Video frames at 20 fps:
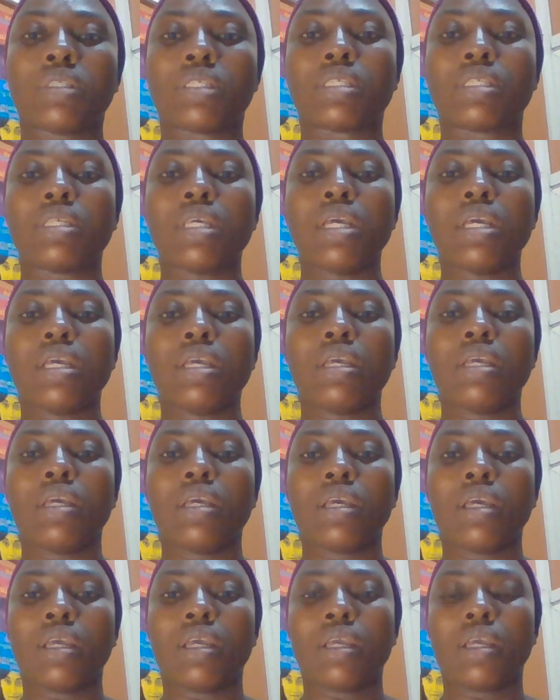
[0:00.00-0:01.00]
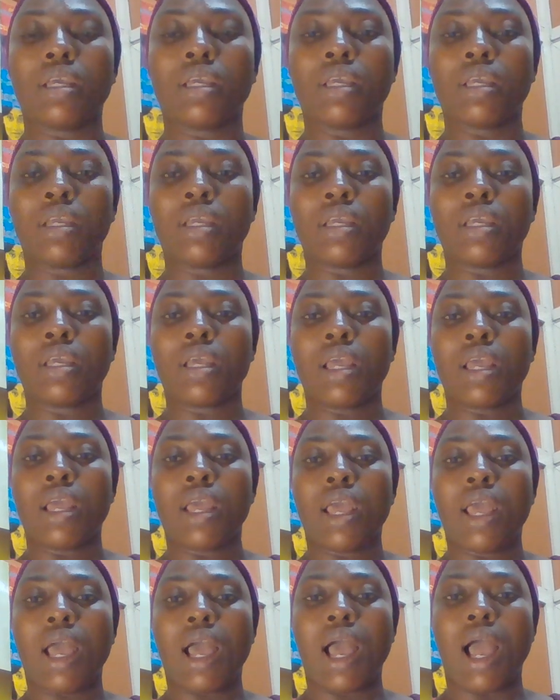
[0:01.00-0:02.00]
see
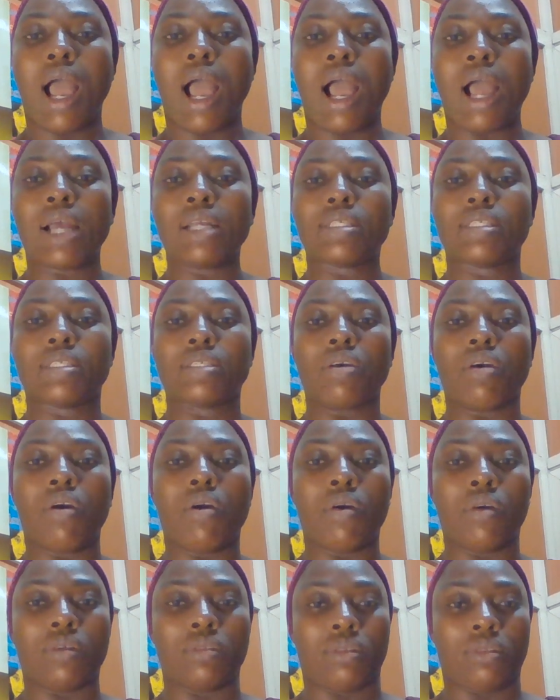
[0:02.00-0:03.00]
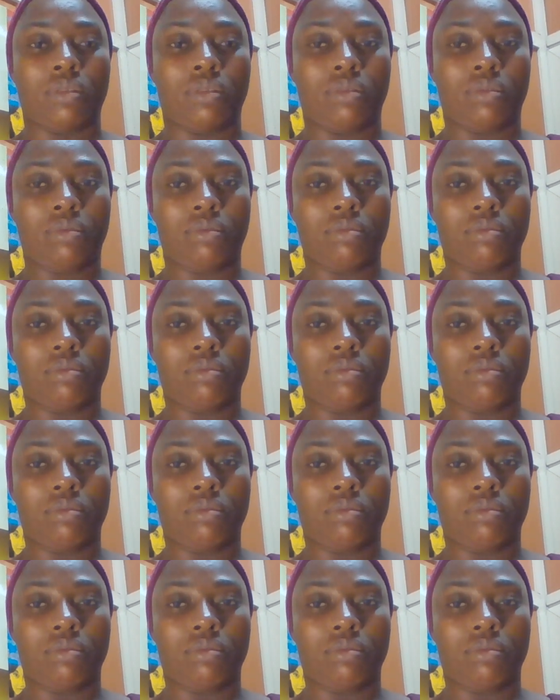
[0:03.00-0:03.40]
adds on.